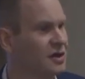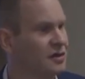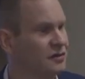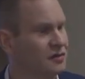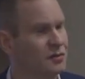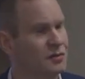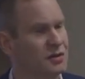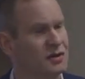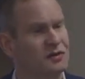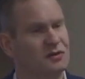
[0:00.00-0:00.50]

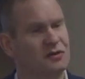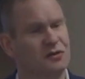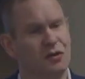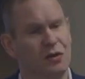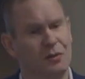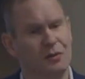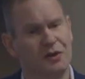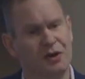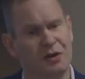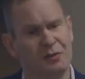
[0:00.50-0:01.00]
So we could
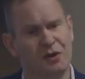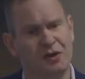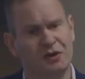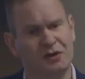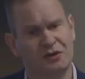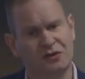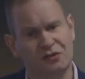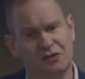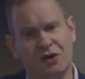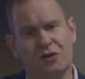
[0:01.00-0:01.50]
stop the command
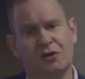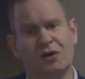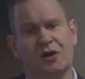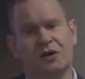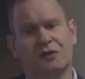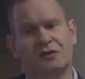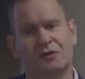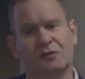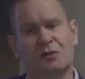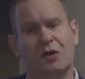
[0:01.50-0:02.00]
and control
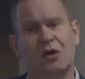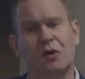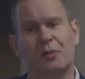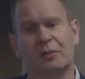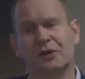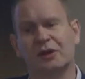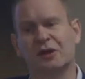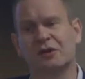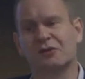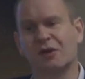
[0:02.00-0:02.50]
host from
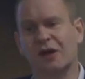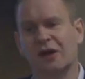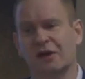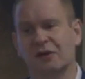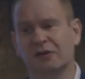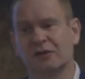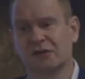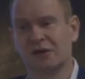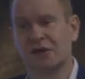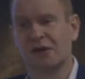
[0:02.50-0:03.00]
hopping
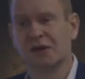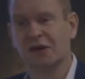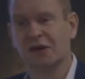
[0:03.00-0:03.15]
around